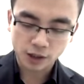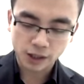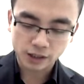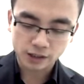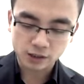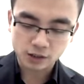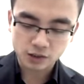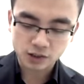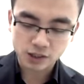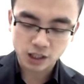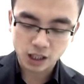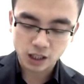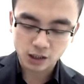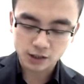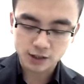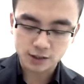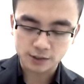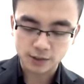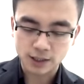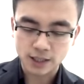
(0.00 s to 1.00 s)
at the
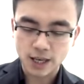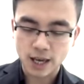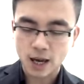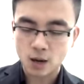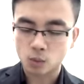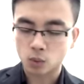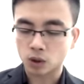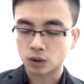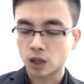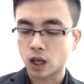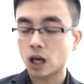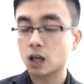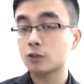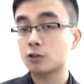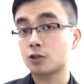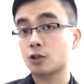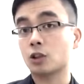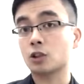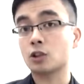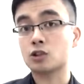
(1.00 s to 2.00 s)
start of the year, one
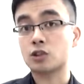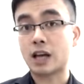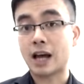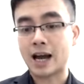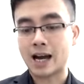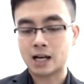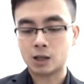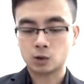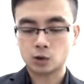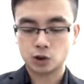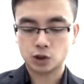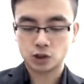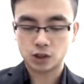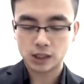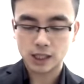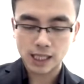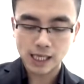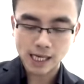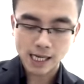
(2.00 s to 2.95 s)
hundred dollars out,